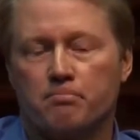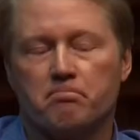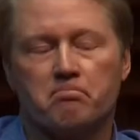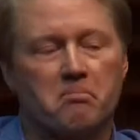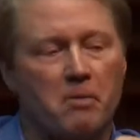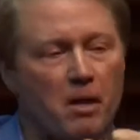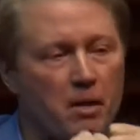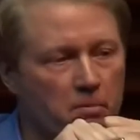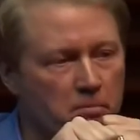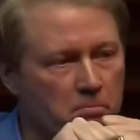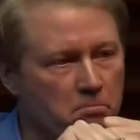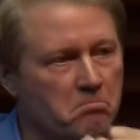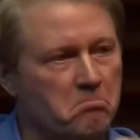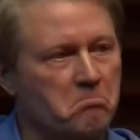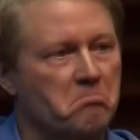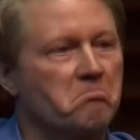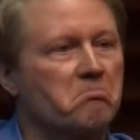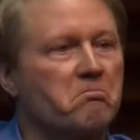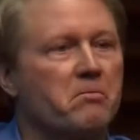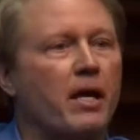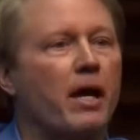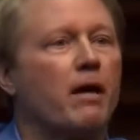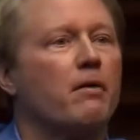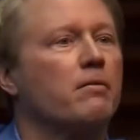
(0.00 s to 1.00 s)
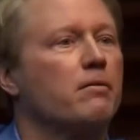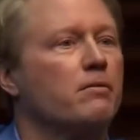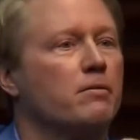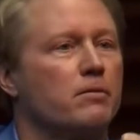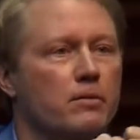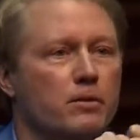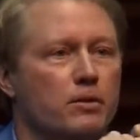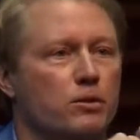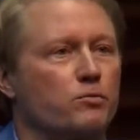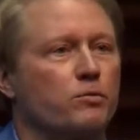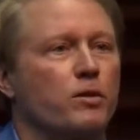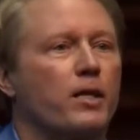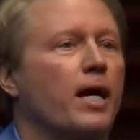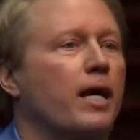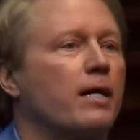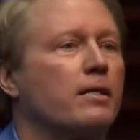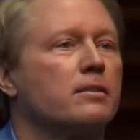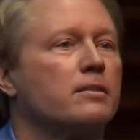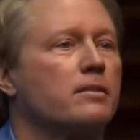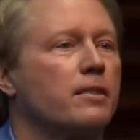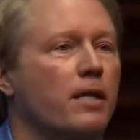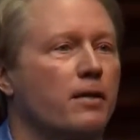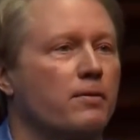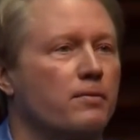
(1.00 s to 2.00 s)
That, that is what I
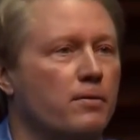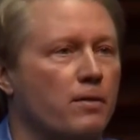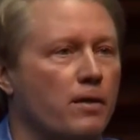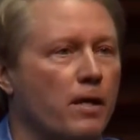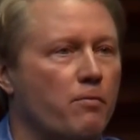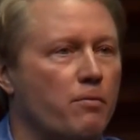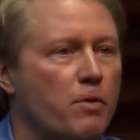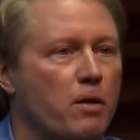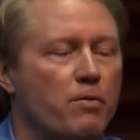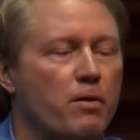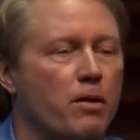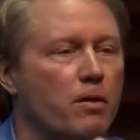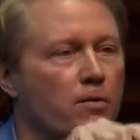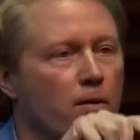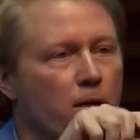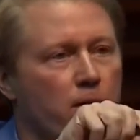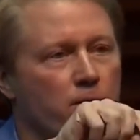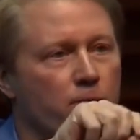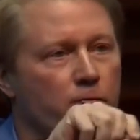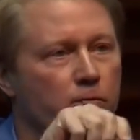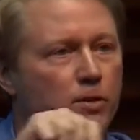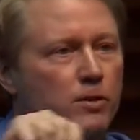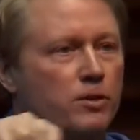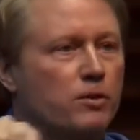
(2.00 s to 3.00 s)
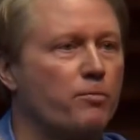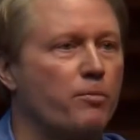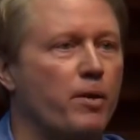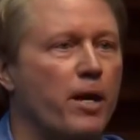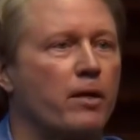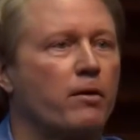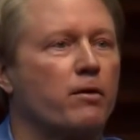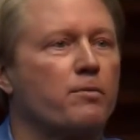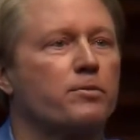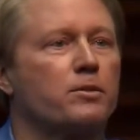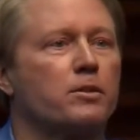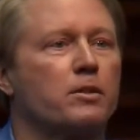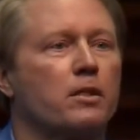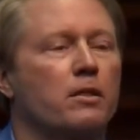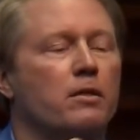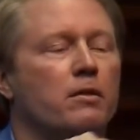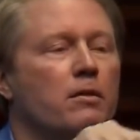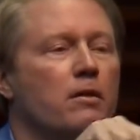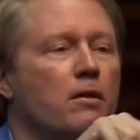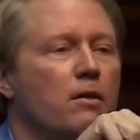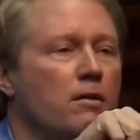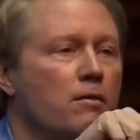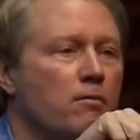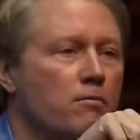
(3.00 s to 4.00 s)
said. And we were on the verge of bankruptcy.
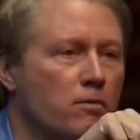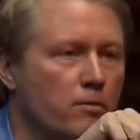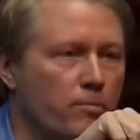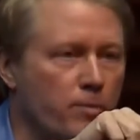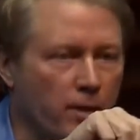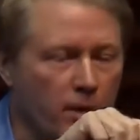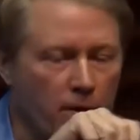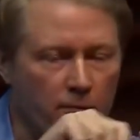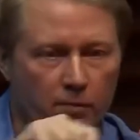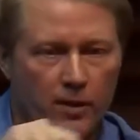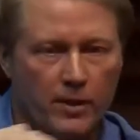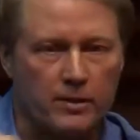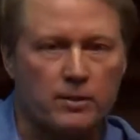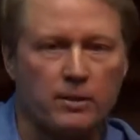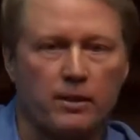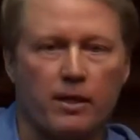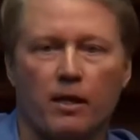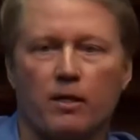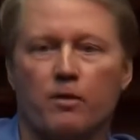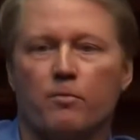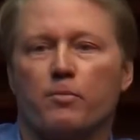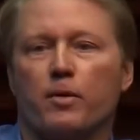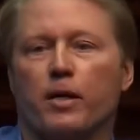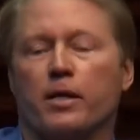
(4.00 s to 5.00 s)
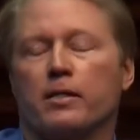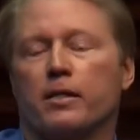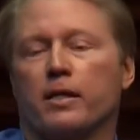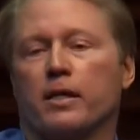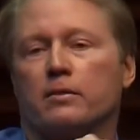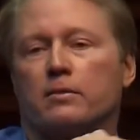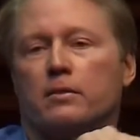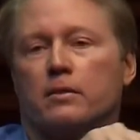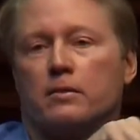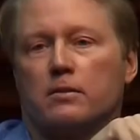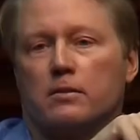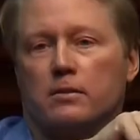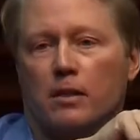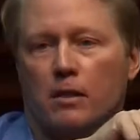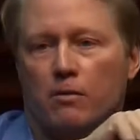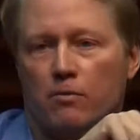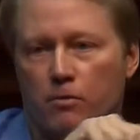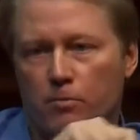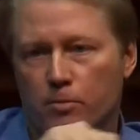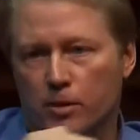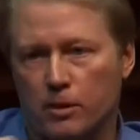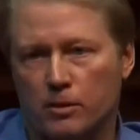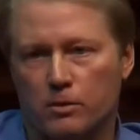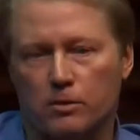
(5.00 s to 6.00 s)
We're being investigated by the SEC.
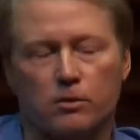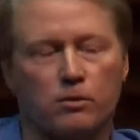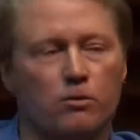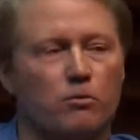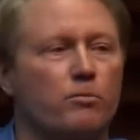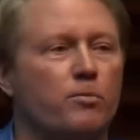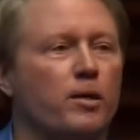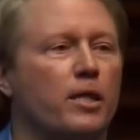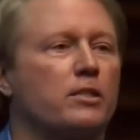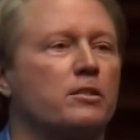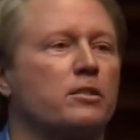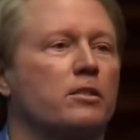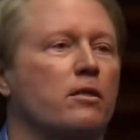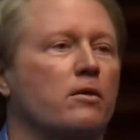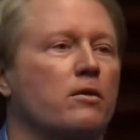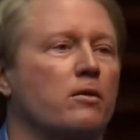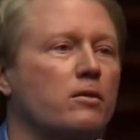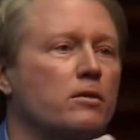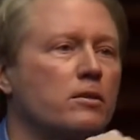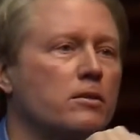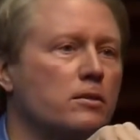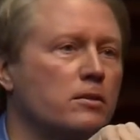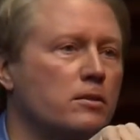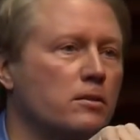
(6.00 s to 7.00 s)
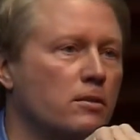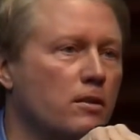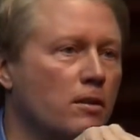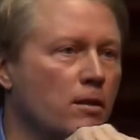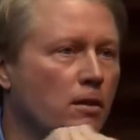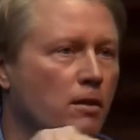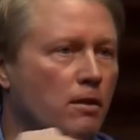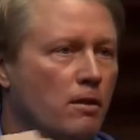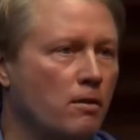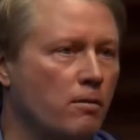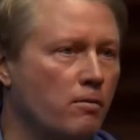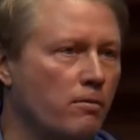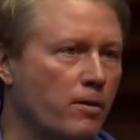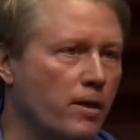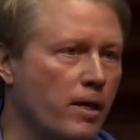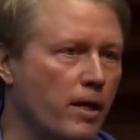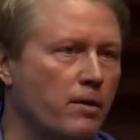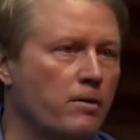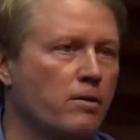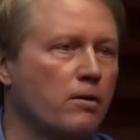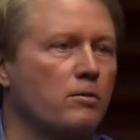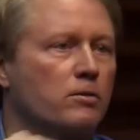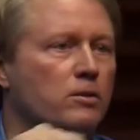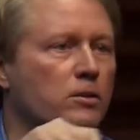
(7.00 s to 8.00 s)
We're being sued by shareholders. We
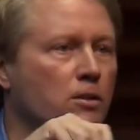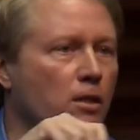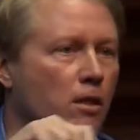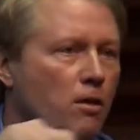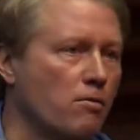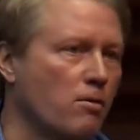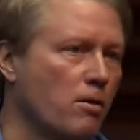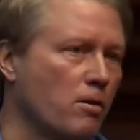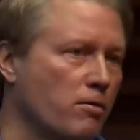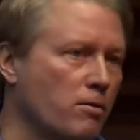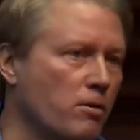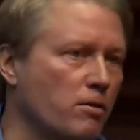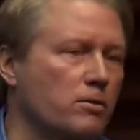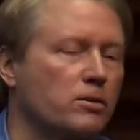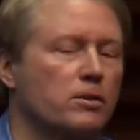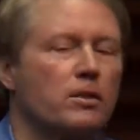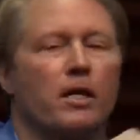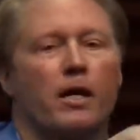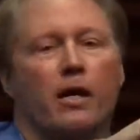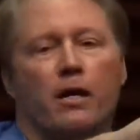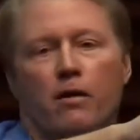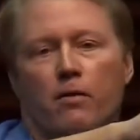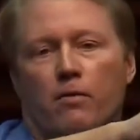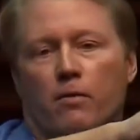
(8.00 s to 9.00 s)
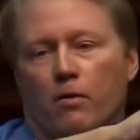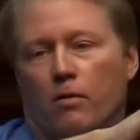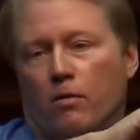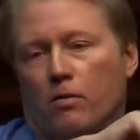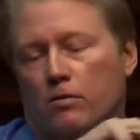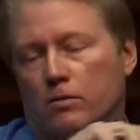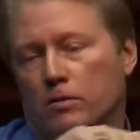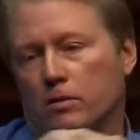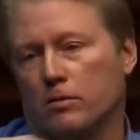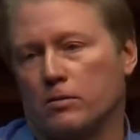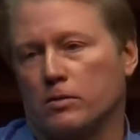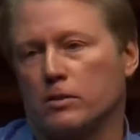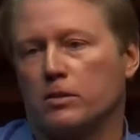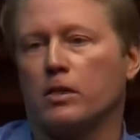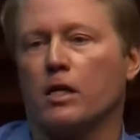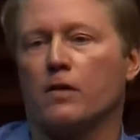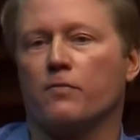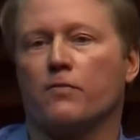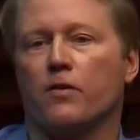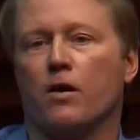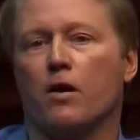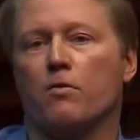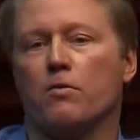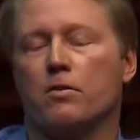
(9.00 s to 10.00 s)
had no COO, no CIO, no
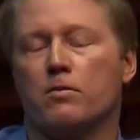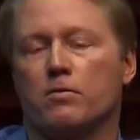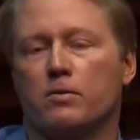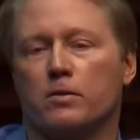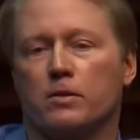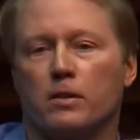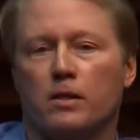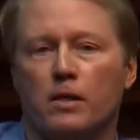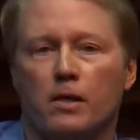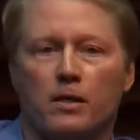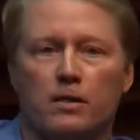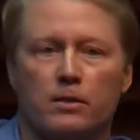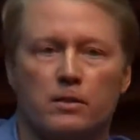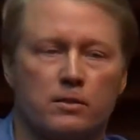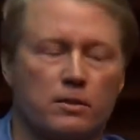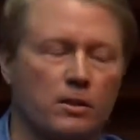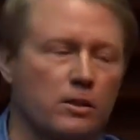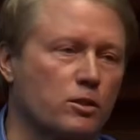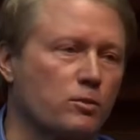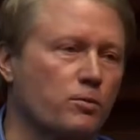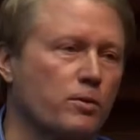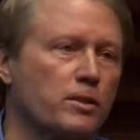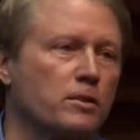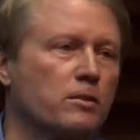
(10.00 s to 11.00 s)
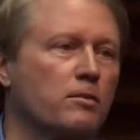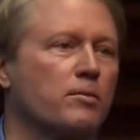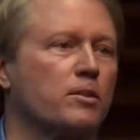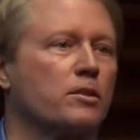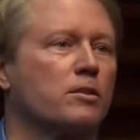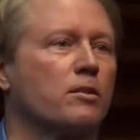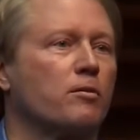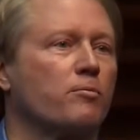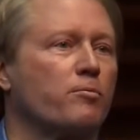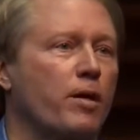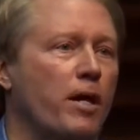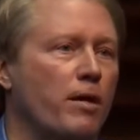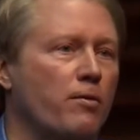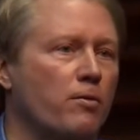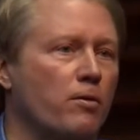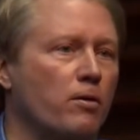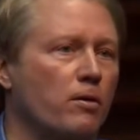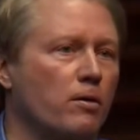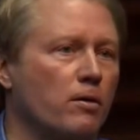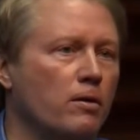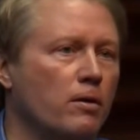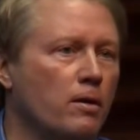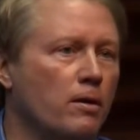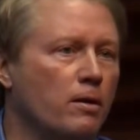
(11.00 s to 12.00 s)
CFO. We were in six weeks of missing
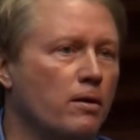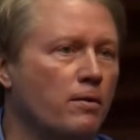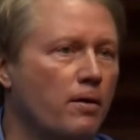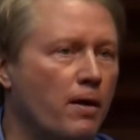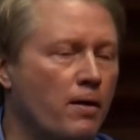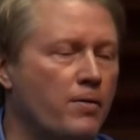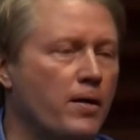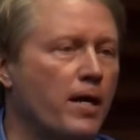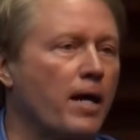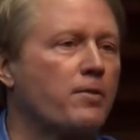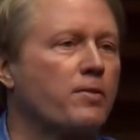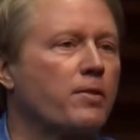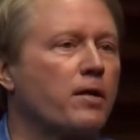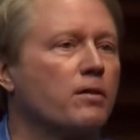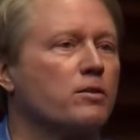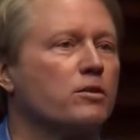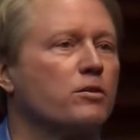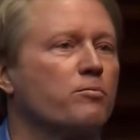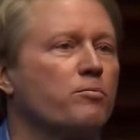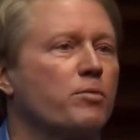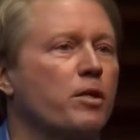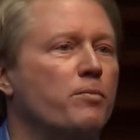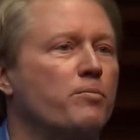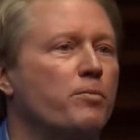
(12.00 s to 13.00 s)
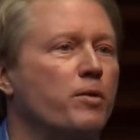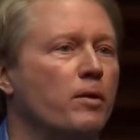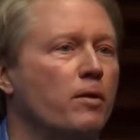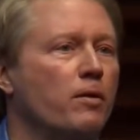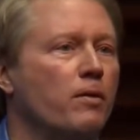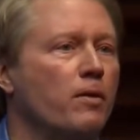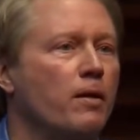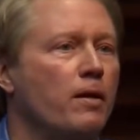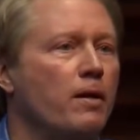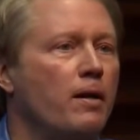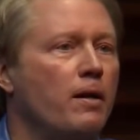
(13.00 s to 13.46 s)
payroll on 9,000 people.